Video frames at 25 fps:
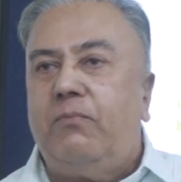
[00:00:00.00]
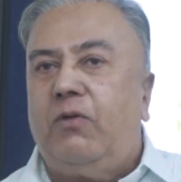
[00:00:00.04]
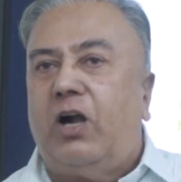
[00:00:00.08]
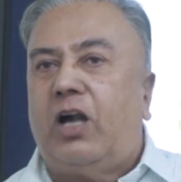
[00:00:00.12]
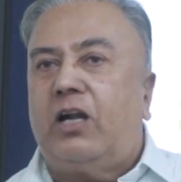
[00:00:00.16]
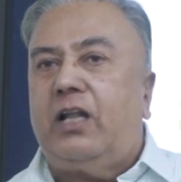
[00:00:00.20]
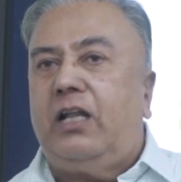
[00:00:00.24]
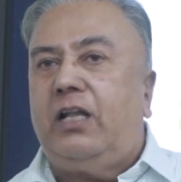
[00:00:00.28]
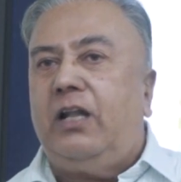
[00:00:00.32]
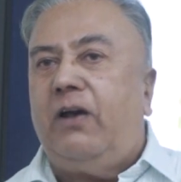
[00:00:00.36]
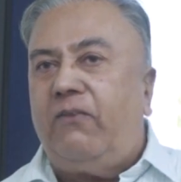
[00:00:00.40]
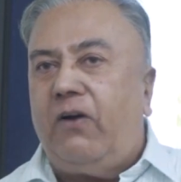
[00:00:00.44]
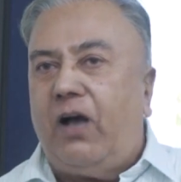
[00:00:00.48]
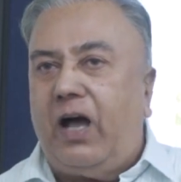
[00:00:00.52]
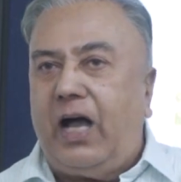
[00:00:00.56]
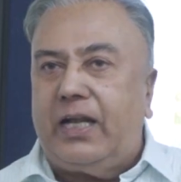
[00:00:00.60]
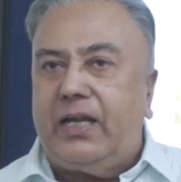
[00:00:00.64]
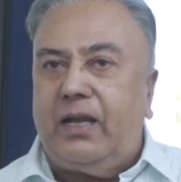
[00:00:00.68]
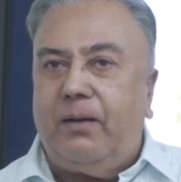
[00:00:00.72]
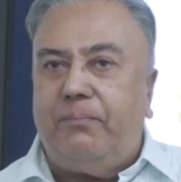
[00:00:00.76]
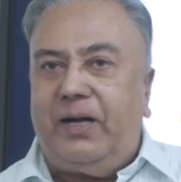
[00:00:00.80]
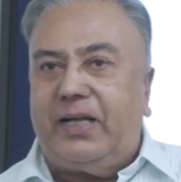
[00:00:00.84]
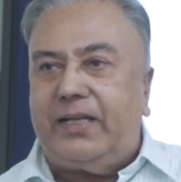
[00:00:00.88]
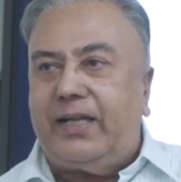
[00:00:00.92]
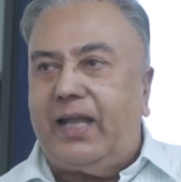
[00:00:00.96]
model of
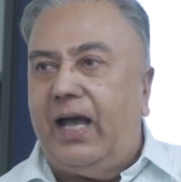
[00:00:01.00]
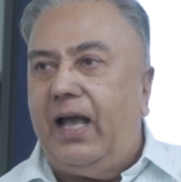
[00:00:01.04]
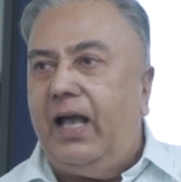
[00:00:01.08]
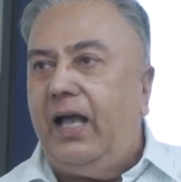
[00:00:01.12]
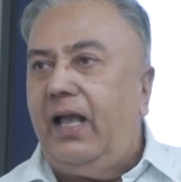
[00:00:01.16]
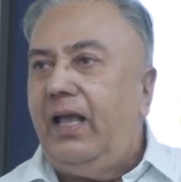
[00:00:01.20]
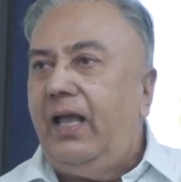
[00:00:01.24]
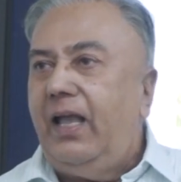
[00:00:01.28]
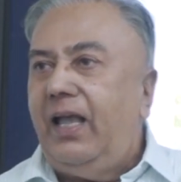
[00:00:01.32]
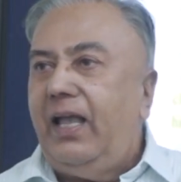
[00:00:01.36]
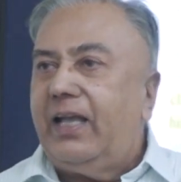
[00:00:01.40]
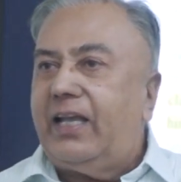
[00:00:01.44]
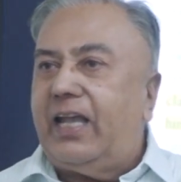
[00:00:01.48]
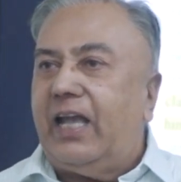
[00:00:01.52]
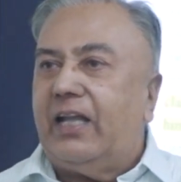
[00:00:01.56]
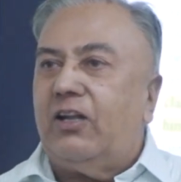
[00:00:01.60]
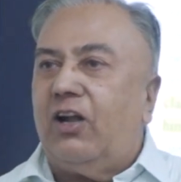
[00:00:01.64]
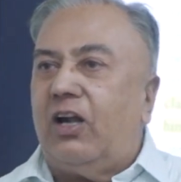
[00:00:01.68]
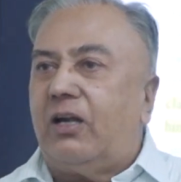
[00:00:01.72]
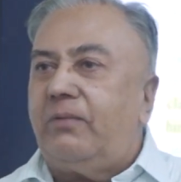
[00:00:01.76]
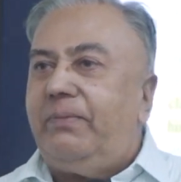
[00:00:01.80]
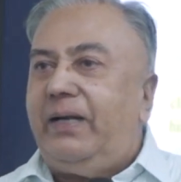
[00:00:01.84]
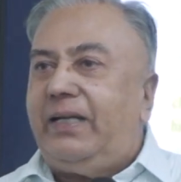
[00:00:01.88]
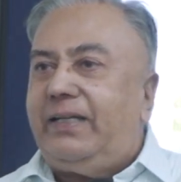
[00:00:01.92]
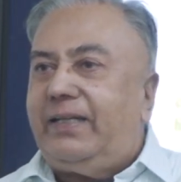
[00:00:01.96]
Aryabhatta
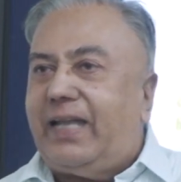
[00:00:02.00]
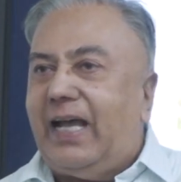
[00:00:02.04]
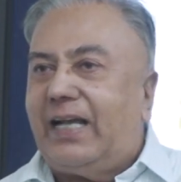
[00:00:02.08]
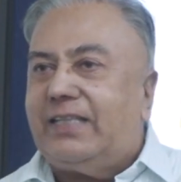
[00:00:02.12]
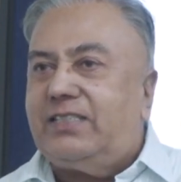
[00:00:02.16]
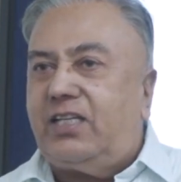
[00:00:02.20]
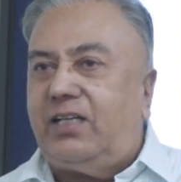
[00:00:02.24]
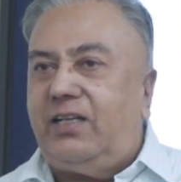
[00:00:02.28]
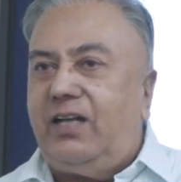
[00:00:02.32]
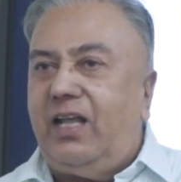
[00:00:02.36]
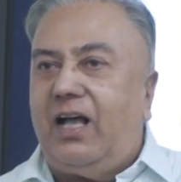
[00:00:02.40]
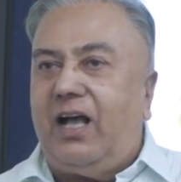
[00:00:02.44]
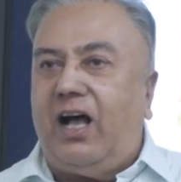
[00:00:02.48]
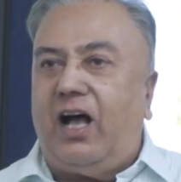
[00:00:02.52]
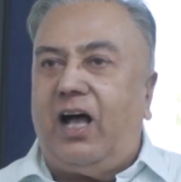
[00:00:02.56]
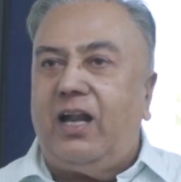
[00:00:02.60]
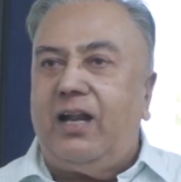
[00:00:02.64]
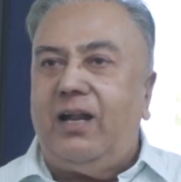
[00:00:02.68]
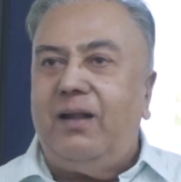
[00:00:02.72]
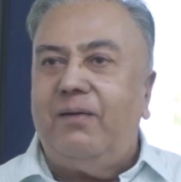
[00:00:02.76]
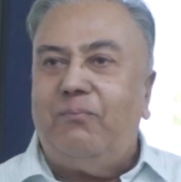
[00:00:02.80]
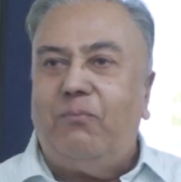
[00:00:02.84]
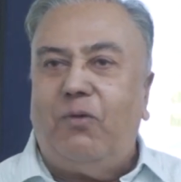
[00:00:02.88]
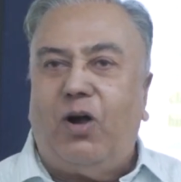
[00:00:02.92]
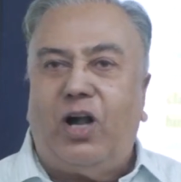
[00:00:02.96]
cannot be touched
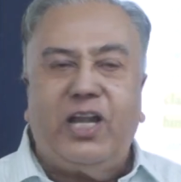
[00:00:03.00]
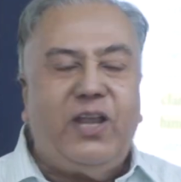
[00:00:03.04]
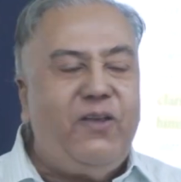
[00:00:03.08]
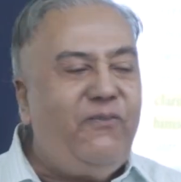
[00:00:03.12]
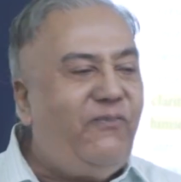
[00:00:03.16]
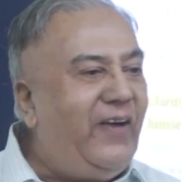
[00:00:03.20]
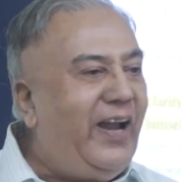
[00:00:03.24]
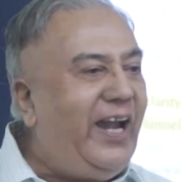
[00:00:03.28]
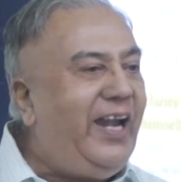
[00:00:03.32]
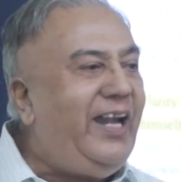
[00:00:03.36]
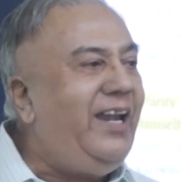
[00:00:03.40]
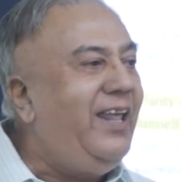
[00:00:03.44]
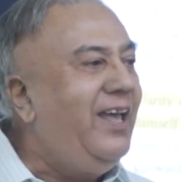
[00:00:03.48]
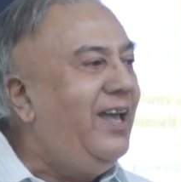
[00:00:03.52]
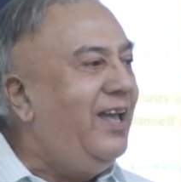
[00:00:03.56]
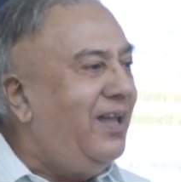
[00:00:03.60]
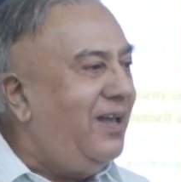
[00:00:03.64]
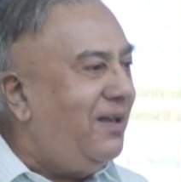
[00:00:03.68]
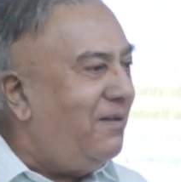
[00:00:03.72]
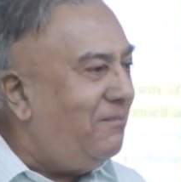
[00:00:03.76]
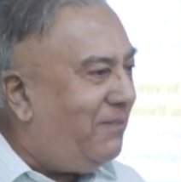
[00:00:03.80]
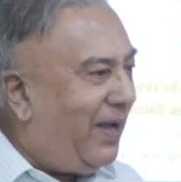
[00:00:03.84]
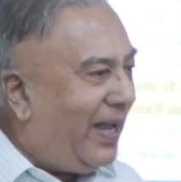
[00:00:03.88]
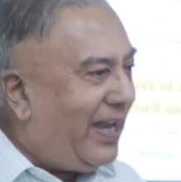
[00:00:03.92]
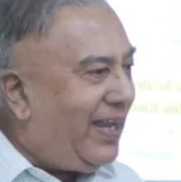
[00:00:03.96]
or modified
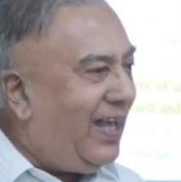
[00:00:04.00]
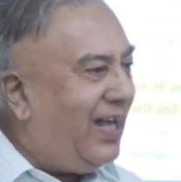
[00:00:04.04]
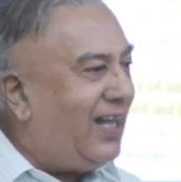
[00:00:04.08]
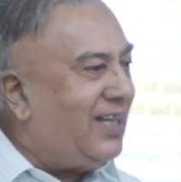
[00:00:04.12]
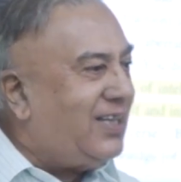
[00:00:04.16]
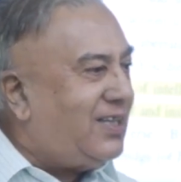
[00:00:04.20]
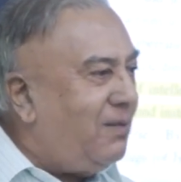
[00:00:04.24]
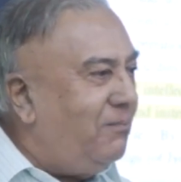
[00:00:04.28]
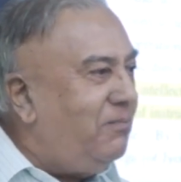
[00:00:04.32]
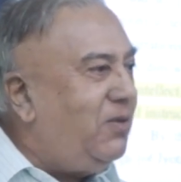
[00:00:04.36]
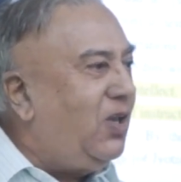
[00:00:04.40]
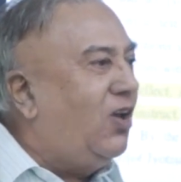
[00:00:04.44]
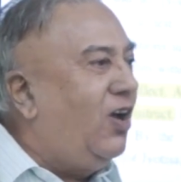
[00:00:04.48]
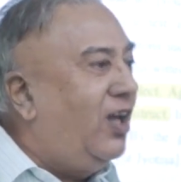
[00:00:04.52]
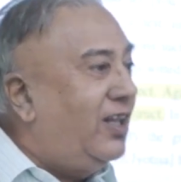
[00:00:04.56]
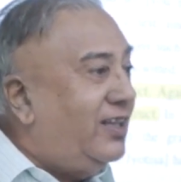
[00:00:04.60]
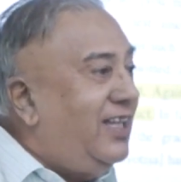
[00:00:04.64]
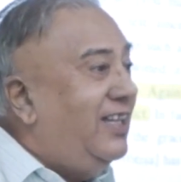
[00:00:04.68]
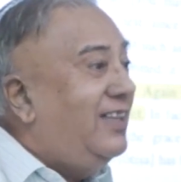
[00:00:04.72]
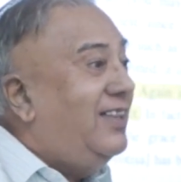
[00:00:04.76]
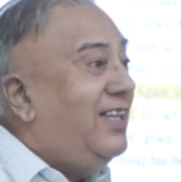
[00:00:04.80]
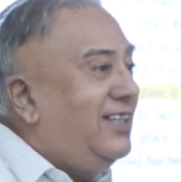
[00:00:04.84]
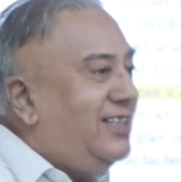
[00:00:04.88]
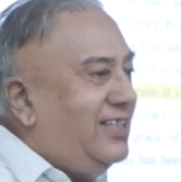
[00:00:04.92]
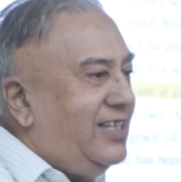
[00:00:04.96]
by us because
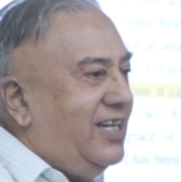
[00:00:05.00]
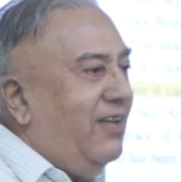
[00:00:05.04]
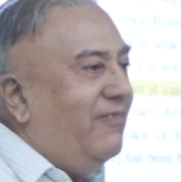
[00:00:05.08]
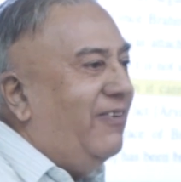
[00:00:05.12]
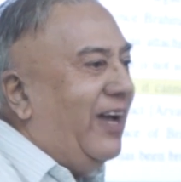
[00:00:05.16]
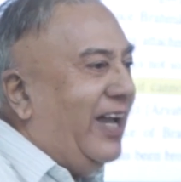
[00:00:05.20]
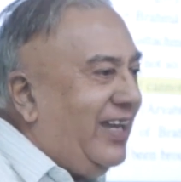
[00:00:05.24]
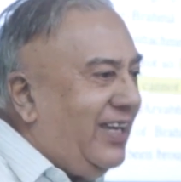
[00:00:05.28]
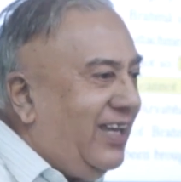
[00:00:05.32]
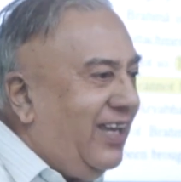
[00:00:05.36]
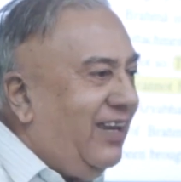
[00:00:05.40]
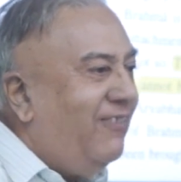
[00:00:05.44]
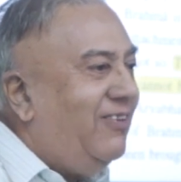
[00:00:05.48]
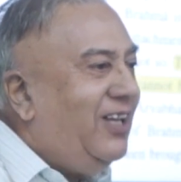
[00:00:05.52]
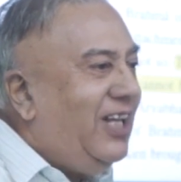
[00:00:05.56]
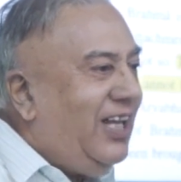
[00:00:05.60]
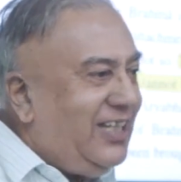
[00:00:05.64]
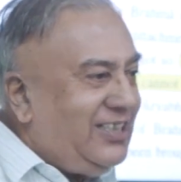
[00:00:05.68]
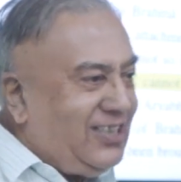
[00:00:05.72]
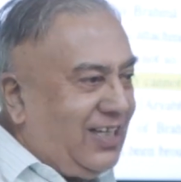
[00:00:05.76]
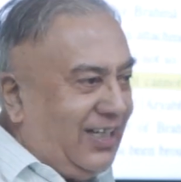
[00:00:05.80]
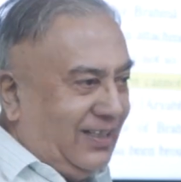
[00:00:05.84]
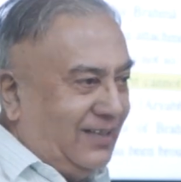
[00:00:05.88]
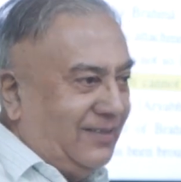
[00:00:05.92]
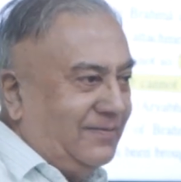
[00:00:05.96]
this is divine
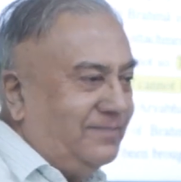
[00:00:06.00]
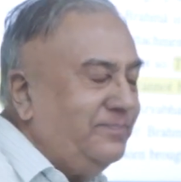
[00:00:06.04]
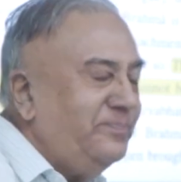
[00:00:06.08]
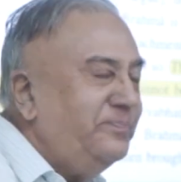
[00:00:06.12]
revelation.